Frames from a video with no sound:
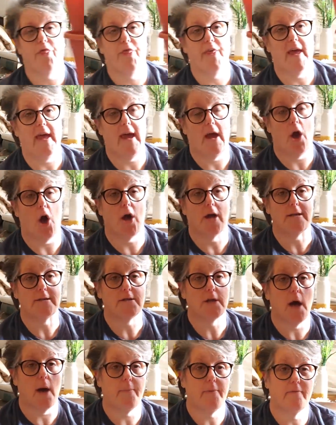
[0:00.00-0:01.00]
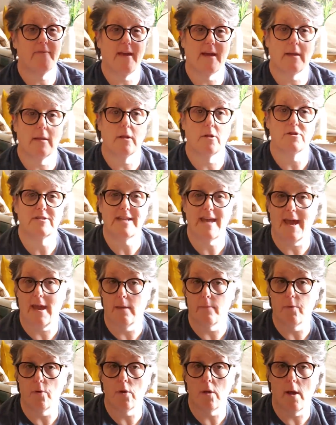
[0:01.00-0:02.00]
thing on top of like a little
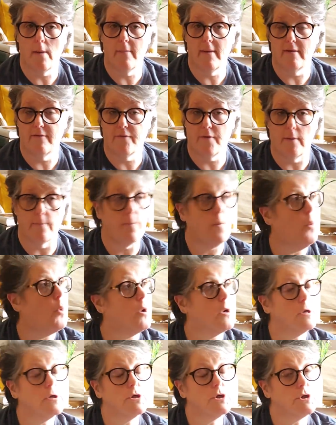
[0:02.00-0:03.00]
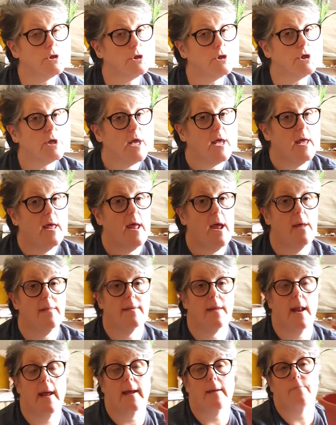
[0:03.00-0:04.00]
table on my front porch. And
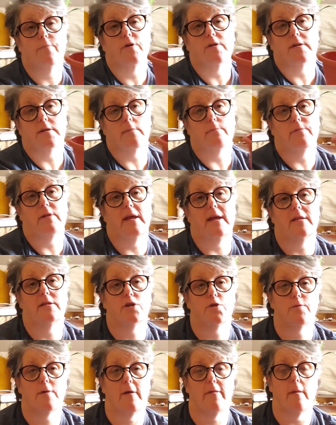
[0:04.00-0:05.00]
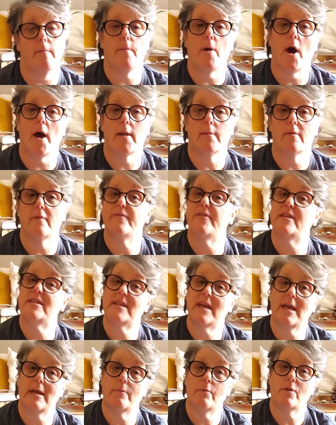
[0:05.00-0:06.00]
then I can put some plants around the bottom of the
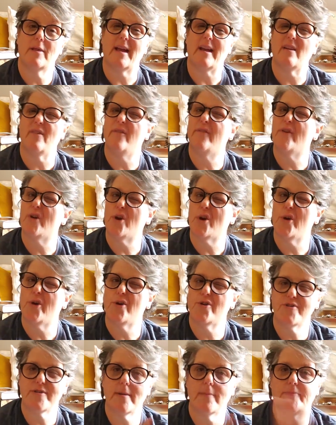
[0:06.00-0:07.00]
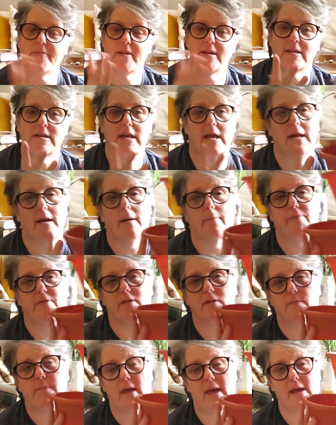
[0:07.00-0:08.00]
table, like a fern or something, to take up the
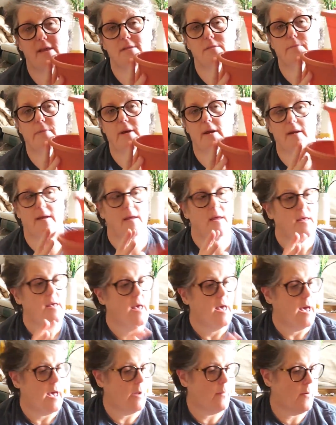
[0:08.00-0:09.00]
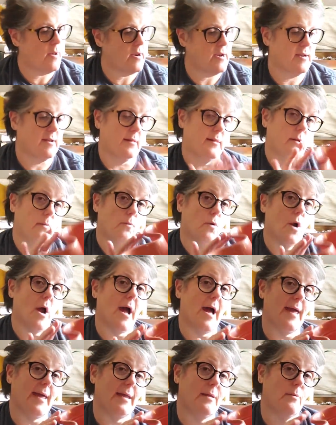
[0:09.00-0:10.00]
space. But I wanted a little more
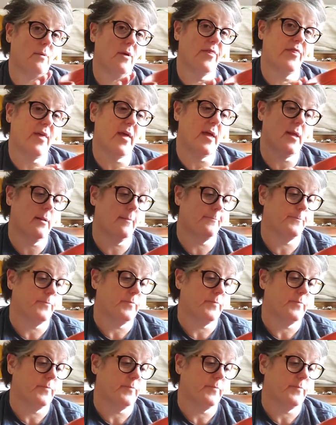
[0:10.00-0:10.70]
height with it.